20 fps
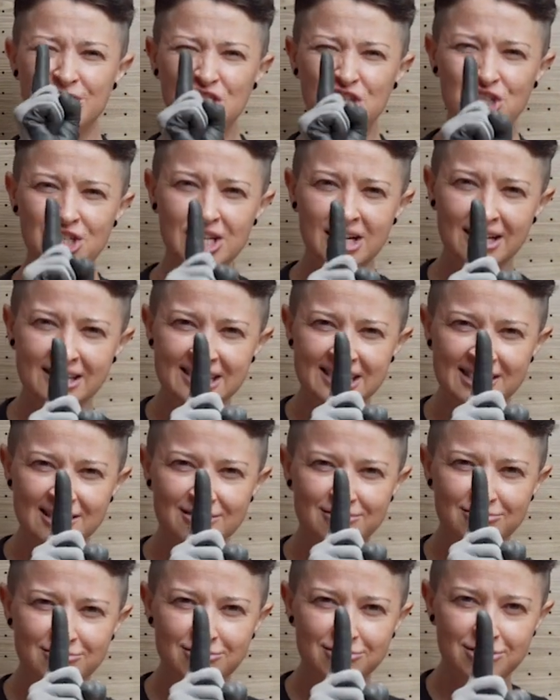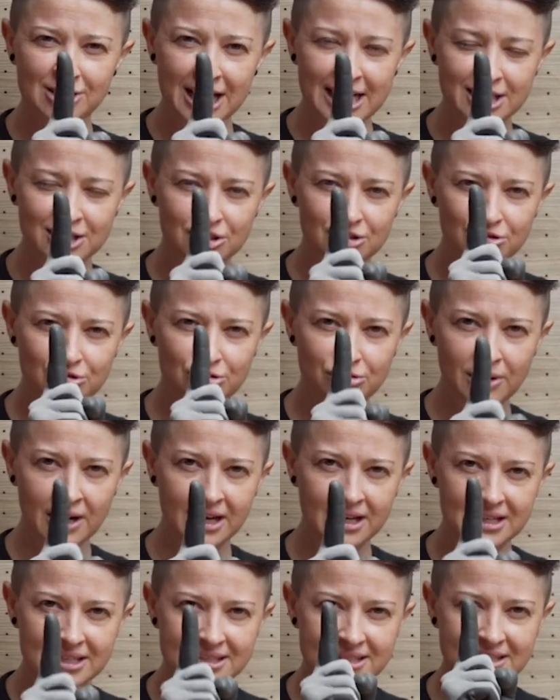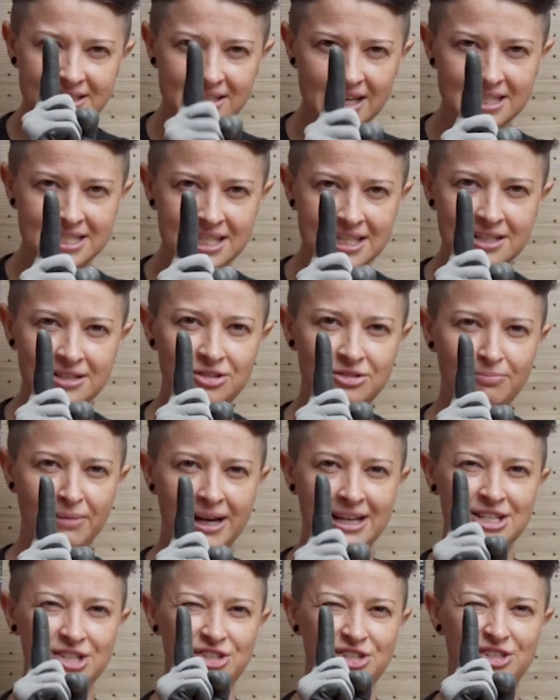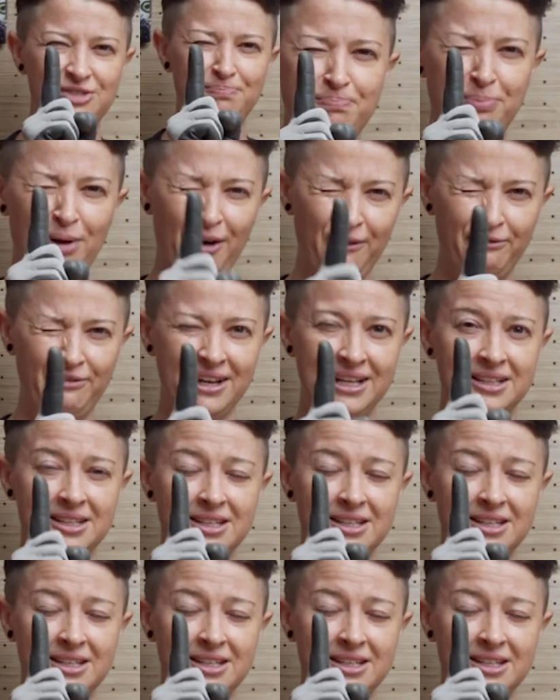just right truck setting, my perfect